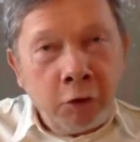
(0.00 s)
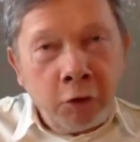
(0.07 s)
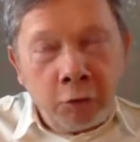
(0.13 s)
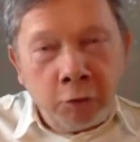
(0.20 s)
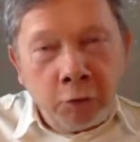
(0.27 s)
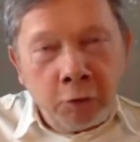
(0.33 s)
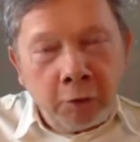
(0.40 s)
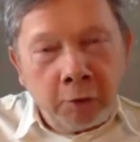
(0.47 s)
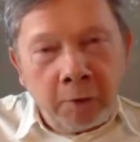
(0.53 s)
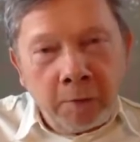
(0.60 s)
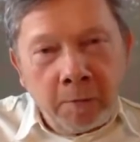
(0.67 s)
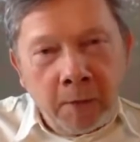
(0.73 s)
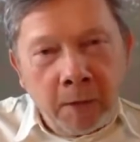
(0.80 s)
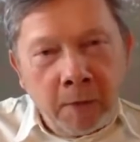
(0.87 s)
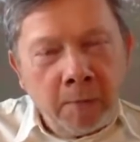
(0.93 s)
do not
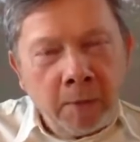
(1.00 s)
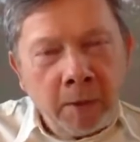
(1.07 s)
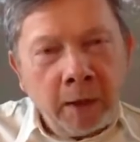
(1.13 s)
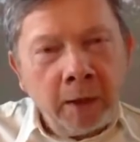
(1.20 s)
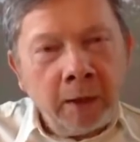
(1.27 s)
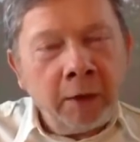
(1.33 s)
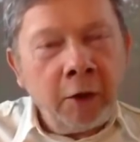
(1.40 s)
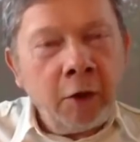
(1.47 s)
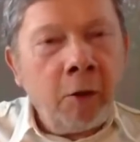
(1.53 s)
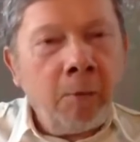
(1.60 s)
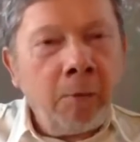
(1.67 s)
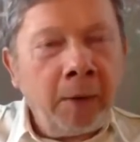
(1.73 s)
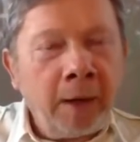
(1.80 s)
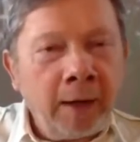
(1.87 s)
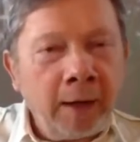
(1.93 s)
remember your
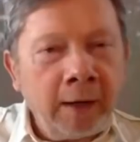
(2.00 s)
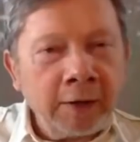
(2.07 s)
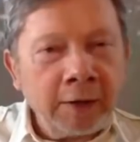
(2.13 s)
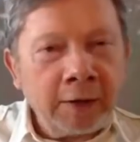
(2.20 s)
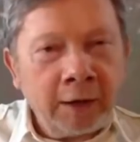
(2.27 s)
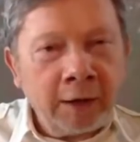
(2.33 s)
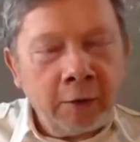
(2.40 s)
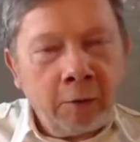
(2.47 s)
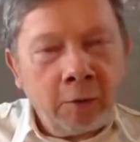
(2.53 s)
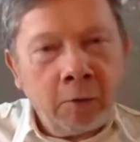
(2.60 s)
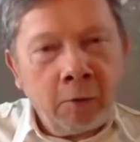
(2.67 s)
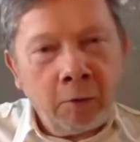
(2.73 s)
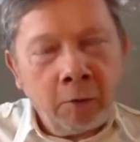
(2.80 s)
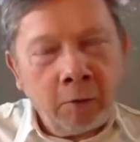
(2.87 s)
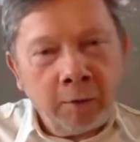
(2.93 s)
past at
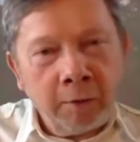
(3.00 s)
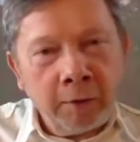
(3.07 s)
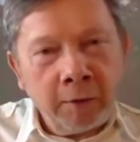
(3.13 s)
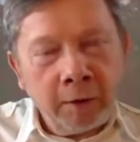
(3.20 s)
all,